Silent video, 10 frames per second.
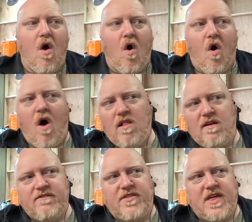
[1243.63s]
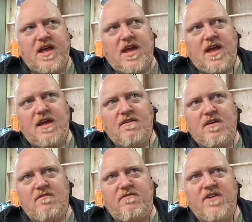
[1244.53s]
All of the
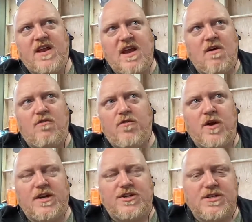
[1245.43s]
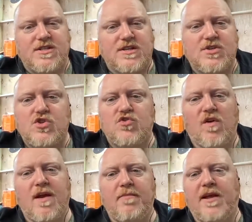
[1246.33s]
video footage is
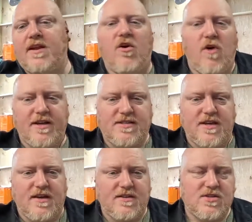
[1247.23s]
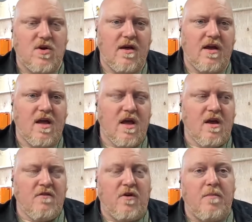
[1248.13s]
extremely noisy. So
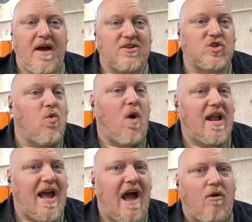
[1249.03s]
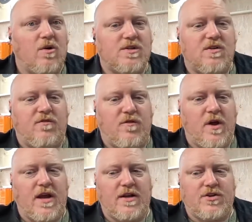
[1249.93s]
for about 20 hours of
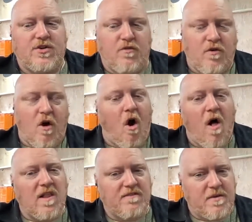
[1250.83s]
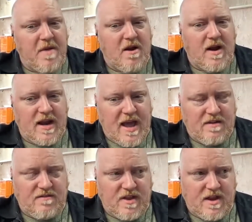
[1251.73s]
footage for all of the marionette
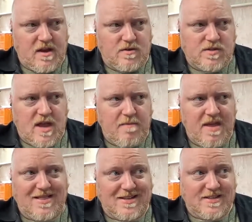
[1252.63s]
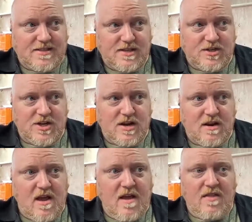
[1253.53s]
videos, I made the
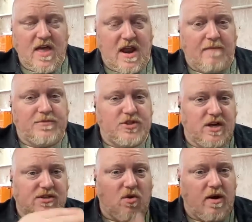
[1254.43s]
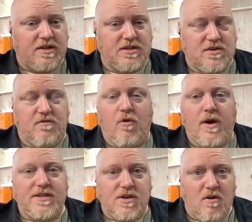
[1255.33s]
decision that I'm just going to do
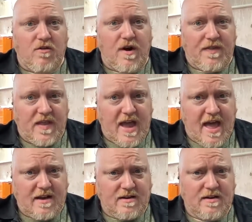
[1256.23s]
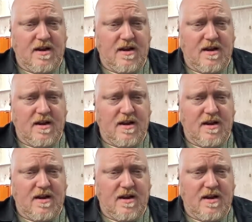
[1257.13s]
voiceover at the end.